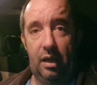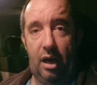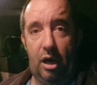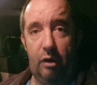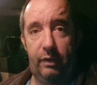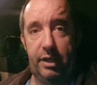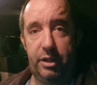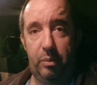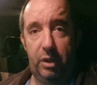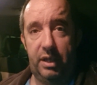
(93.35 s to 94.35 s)

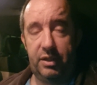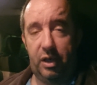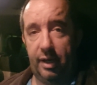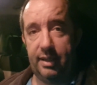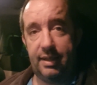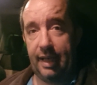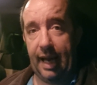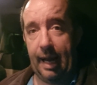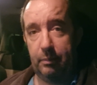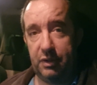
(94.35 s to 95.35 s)
heart-wrenching when this kind of
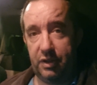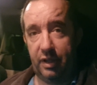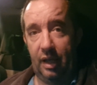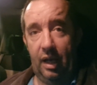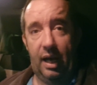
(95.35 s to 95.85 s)
thing happens.